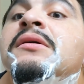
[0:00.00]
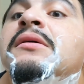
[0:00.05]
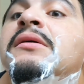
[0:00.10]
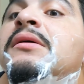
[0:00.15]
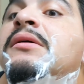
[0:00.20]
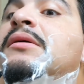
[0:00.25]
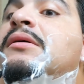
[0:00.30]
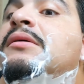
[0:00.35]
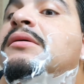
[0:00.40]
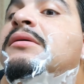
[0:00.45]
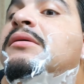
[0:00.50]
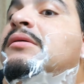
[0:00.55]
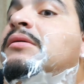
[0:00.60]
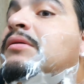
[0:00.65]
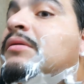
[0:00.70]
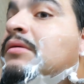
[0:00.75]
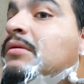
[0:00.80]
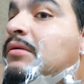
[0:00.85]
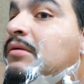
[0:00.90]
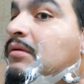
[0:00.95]

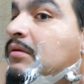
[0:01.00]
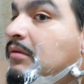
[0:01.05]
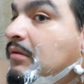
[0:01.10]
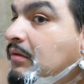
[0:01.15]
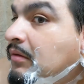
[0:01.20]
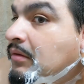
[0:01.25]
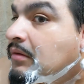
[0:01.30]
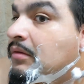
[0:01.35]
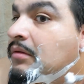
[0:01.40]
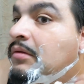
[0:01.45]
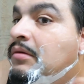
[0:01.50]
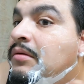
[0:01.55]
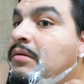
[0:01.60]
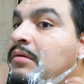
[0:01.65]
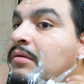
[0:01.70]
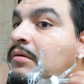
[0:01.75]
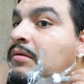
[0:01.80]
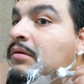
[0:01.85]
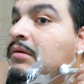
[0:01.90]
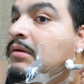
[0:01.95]
Nobody speaks.